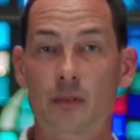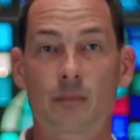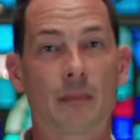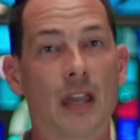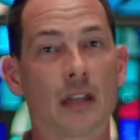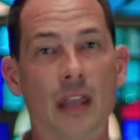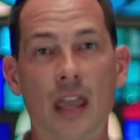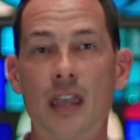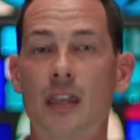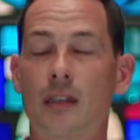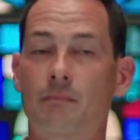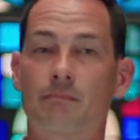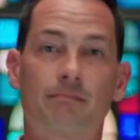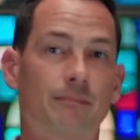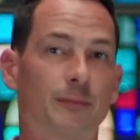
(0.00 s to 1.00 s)
man,
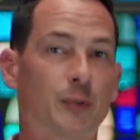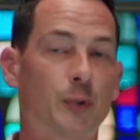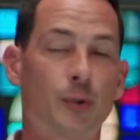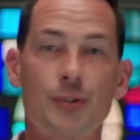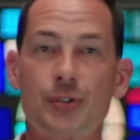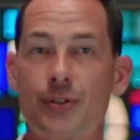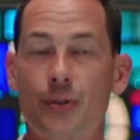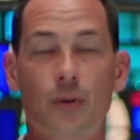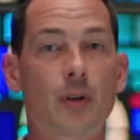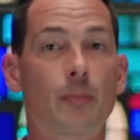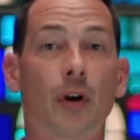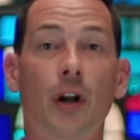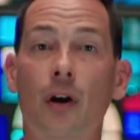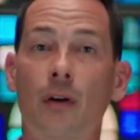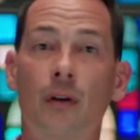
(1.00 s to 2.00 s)
hey, cool story,
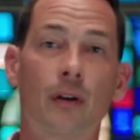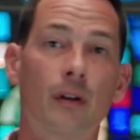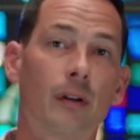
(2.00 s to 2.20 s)
bro.